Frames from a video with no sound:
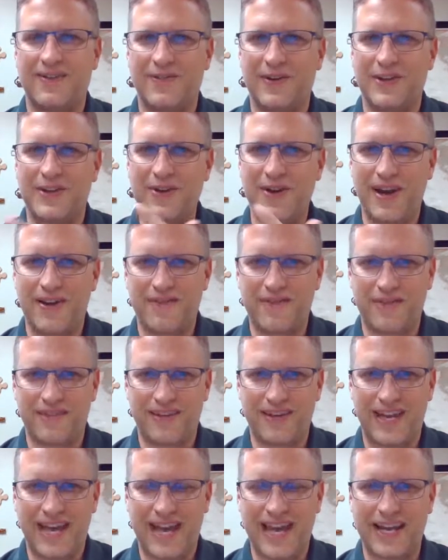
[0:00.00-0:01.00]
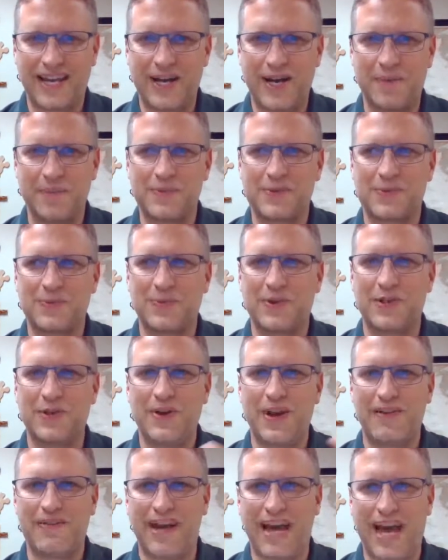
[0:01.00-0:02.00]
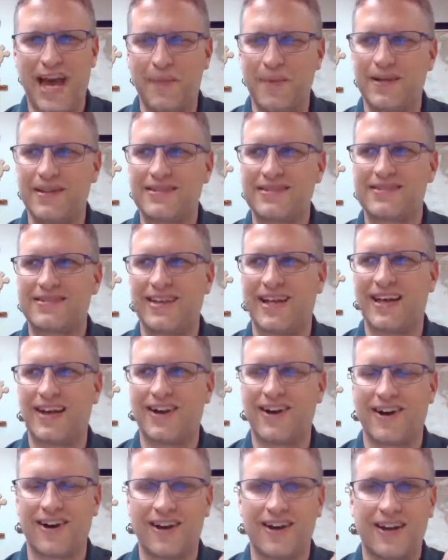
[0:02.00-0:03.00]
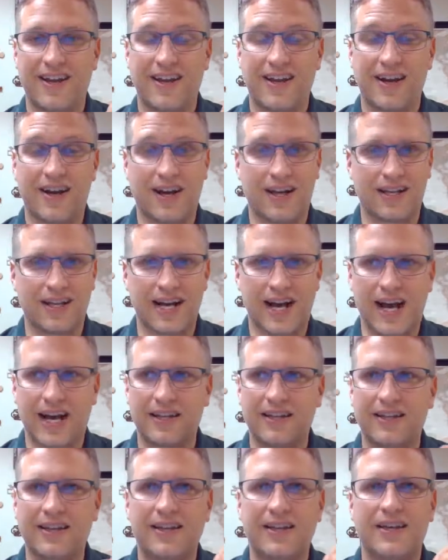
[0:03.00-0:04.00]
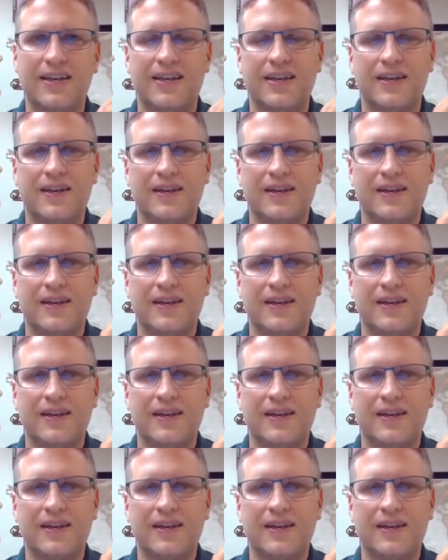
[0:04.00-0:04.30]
when you have hang-ups, when you have habits that are ungodly,